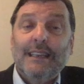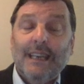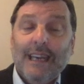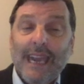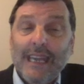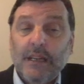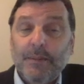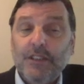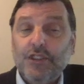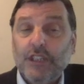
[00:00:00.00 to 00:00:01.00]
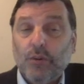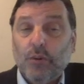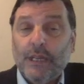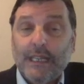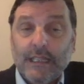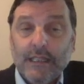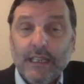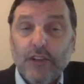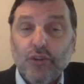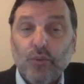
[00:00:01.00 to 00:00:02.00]
add it up and it should equal 180.
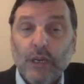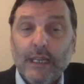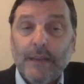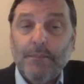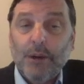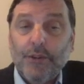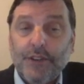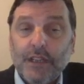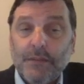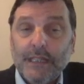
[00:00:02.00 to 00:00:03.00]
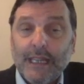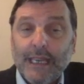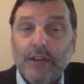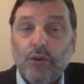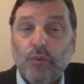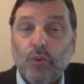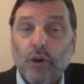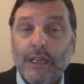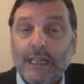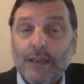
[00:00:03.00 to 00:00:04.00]
Either way, they both tell me that angle
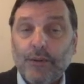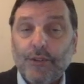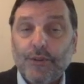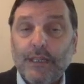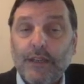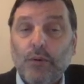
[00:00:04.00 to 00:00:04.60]
1 and angle 3 equal